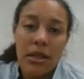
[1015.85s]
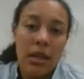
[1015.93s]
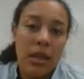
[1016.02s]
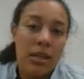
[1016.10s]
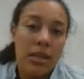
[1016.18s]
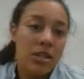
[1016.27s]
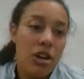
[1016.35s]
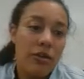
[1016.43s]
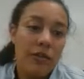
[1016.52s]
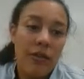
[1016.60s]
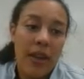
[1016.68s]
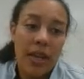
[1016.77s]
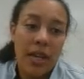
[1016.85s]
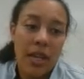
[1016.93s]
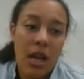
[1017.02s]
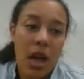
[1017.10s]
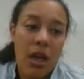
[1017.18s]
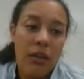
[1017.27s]
and they can start
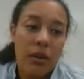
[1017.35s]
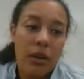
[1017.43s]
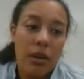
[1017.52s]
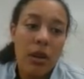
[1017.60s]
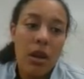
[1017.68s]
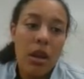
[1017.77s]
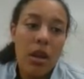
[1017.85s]
invading other,